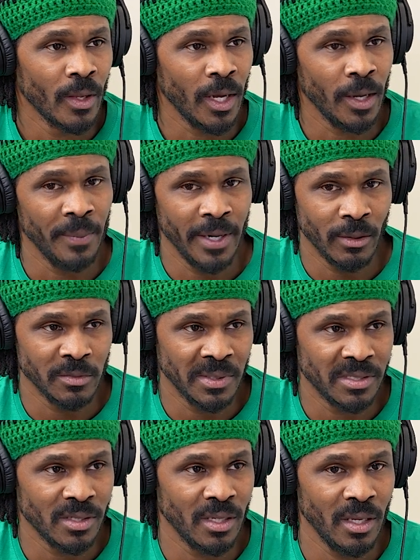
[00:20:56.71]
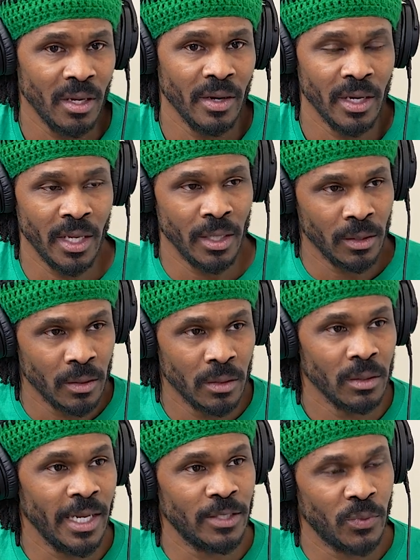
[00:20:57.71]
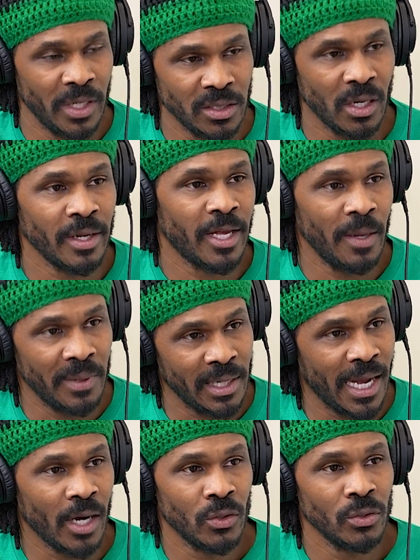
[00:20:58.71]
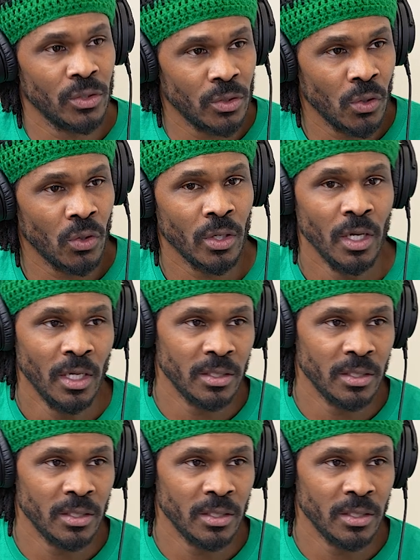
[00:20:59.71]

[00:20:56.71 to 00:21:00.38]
um, and that was my senior year. And then that's when they started coming, knocking on the door.